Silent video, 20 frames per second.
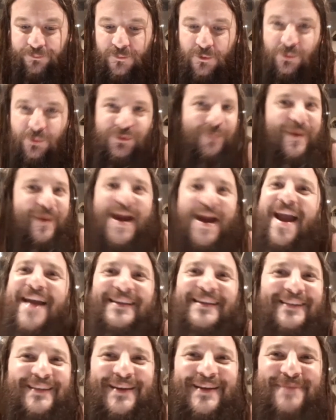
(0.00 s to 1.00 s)
It was
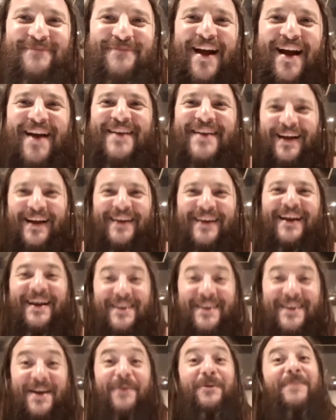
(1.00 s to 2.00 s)
amazing, man.
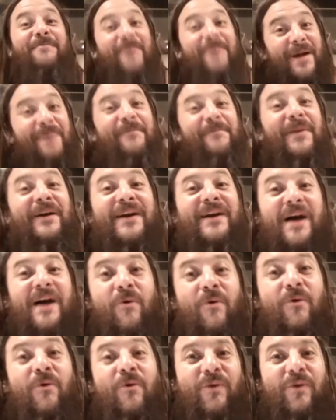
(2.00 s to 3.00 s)
And I remember
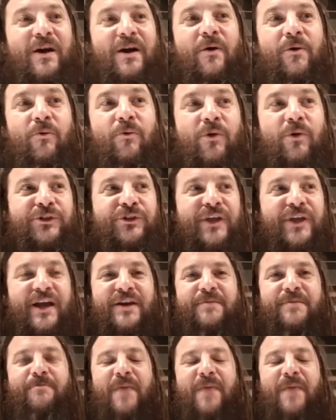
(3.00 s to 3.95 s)
how it was there in